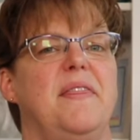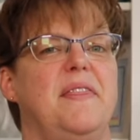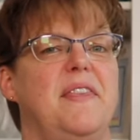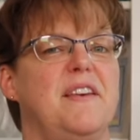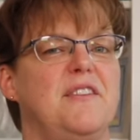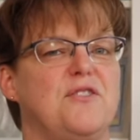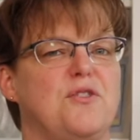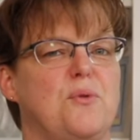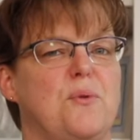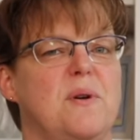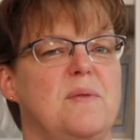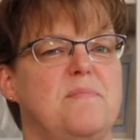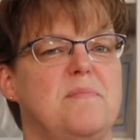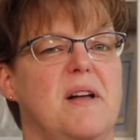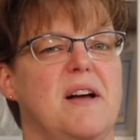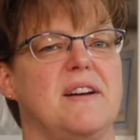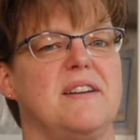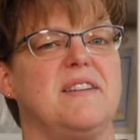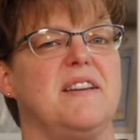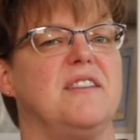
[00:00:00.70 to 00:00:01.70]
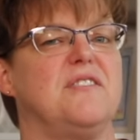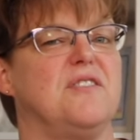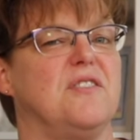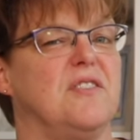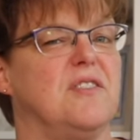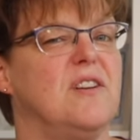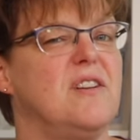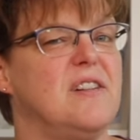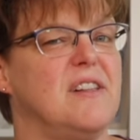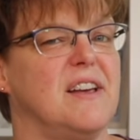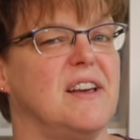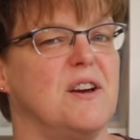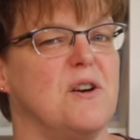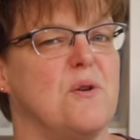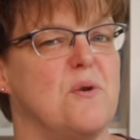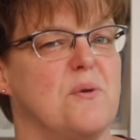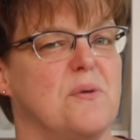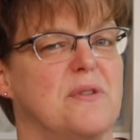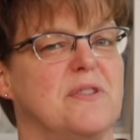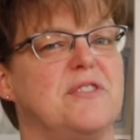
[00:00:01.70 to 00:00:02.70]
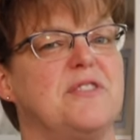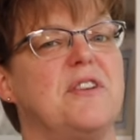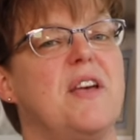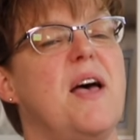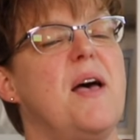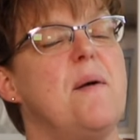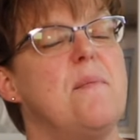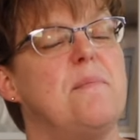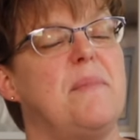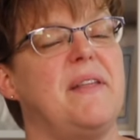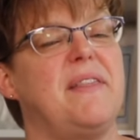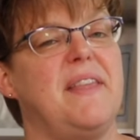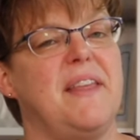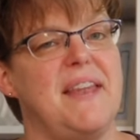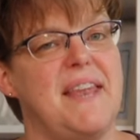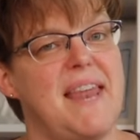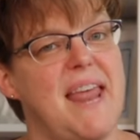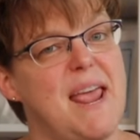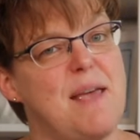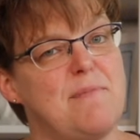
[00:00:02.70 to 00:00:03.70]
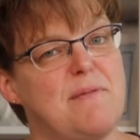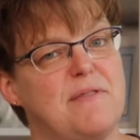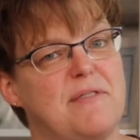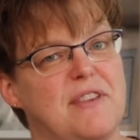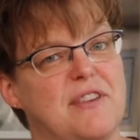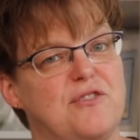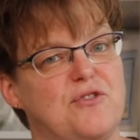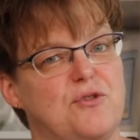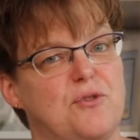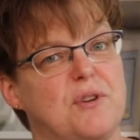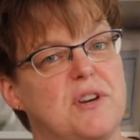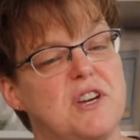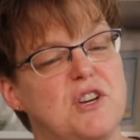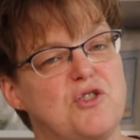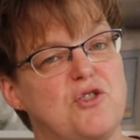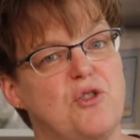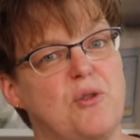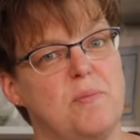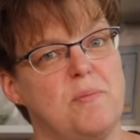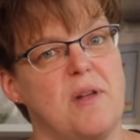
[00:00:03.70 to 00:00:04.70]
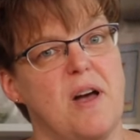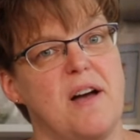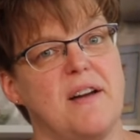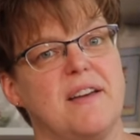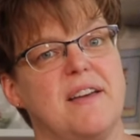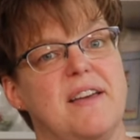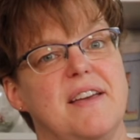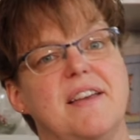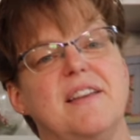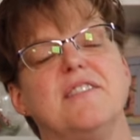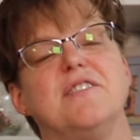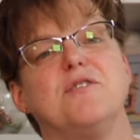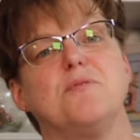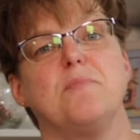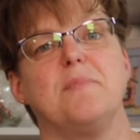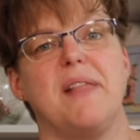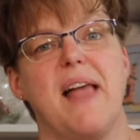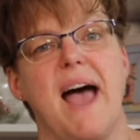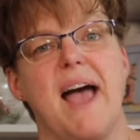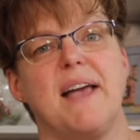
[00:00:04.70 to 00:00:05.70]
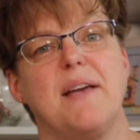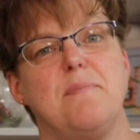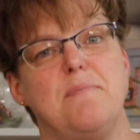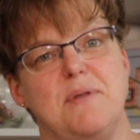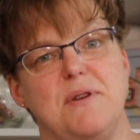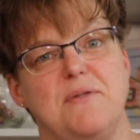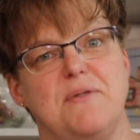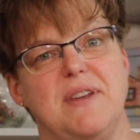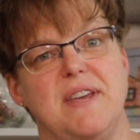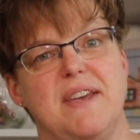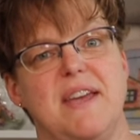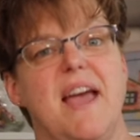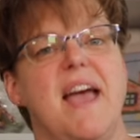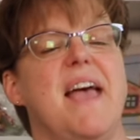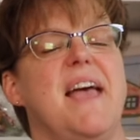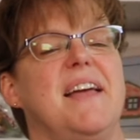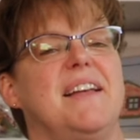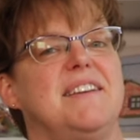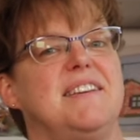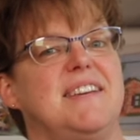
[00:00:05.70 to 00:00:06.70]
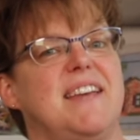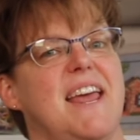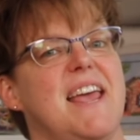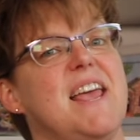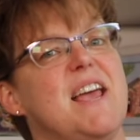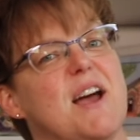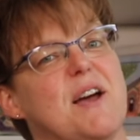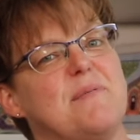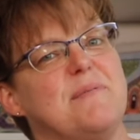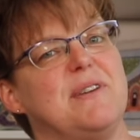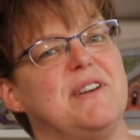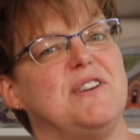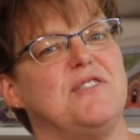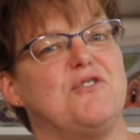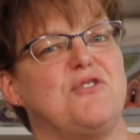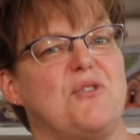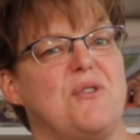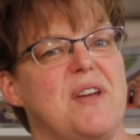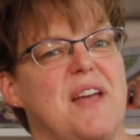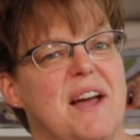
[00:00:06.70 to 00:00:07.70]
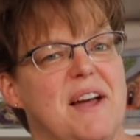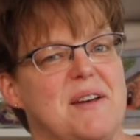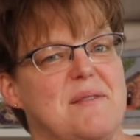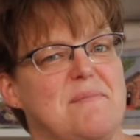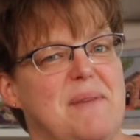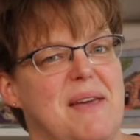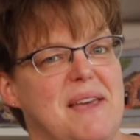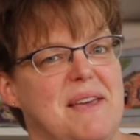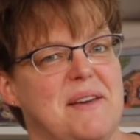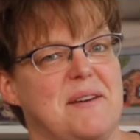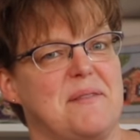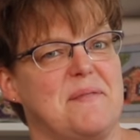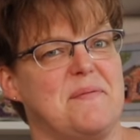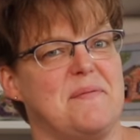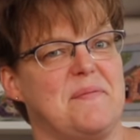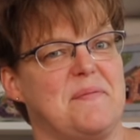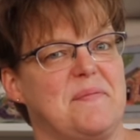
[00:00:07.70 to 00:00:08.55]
This quilt block doesn't look like a horse, but the name of this traditional block is Black Beauty, and today I'm going to show you how to make it.